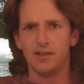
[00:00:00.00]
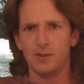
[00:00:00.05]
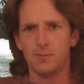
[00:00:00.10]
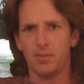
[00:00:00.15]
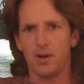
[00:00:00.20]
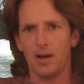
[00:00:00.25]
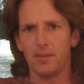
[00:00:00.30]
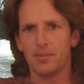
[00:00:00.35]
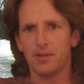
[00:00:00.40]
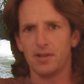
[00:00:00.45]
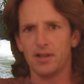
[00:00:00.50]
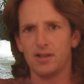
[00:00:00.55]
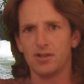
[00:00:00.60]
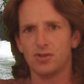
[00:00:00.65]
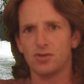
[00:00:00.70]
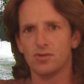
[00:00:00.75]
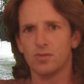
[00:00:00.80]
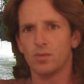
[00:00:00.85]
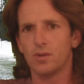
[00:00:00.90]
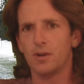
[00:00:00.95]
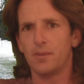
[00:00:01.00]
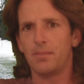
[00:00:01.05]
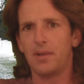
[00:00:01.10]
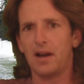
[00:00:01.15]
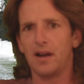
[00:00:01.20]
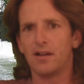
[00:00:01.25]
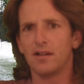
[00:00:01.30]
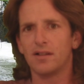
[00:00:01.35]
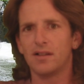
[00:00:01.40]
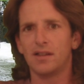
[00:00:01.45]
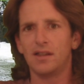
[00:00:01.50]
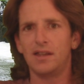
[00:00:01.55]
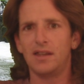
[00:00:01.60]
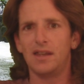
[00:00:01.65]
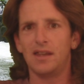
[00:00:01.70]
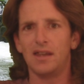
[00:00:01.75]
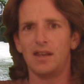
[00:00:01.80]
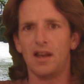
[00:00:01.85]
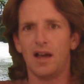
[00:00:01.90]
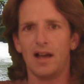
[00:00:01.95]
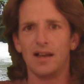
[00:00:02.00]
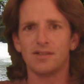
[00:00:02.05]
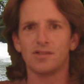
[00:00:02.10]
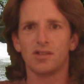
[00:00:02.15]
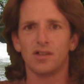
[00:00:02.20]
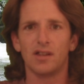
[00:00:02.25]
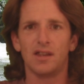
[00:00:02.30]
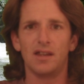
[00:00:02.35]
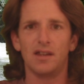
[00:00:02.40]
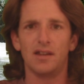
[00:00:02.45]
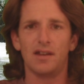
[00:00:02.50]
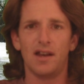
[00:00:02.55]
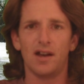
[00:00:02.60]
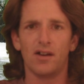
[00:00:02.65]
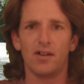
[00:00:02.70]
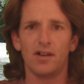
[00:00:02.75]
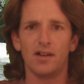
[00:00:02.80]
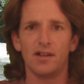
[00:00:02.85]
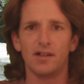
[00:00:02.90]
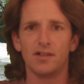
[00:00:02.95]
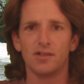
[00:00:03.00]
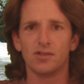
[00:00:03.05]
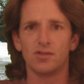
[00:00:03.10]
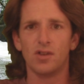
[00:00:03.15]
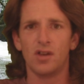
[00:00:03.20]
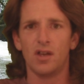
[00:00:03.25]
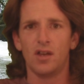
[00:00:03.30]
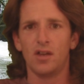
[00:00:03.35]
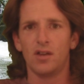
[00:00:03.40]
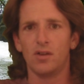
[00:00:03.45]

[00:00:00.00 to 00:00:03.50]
These populations were apparently in isolated areas,